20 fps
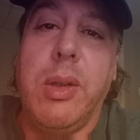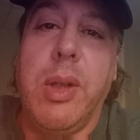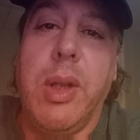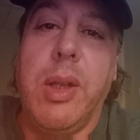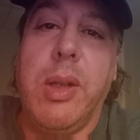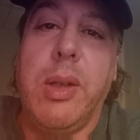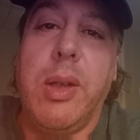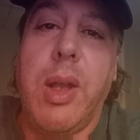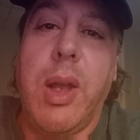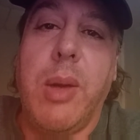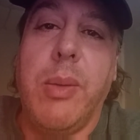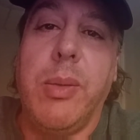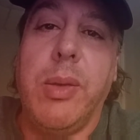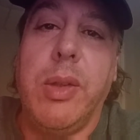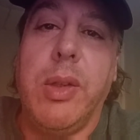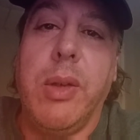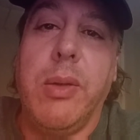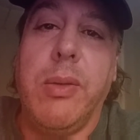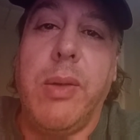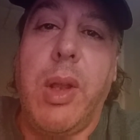that
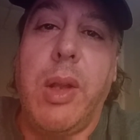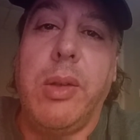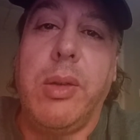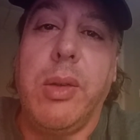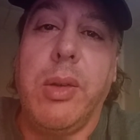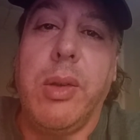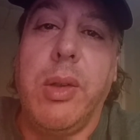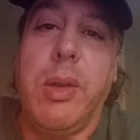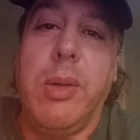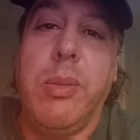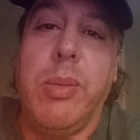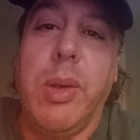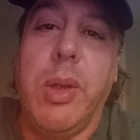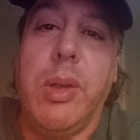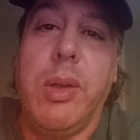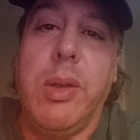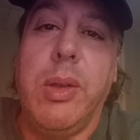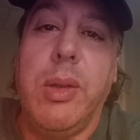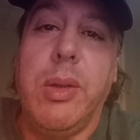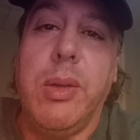happens eventually, but
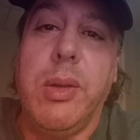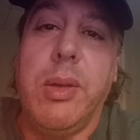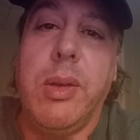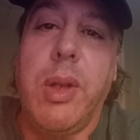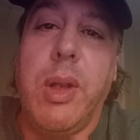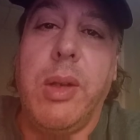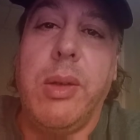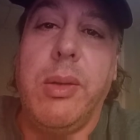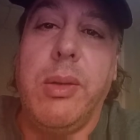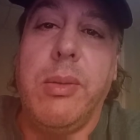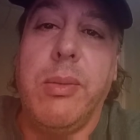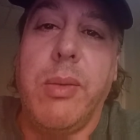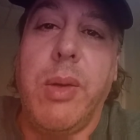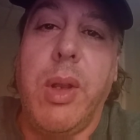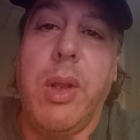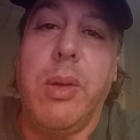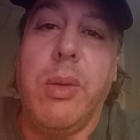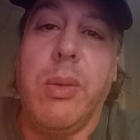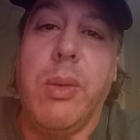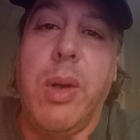not
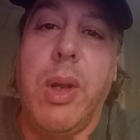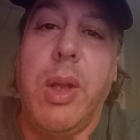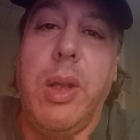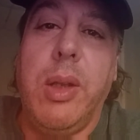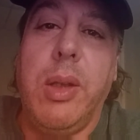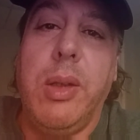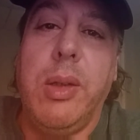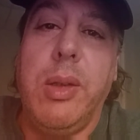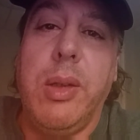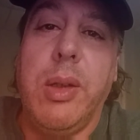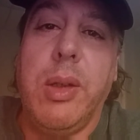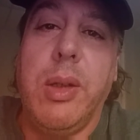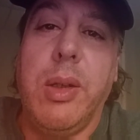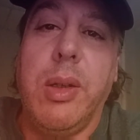right away.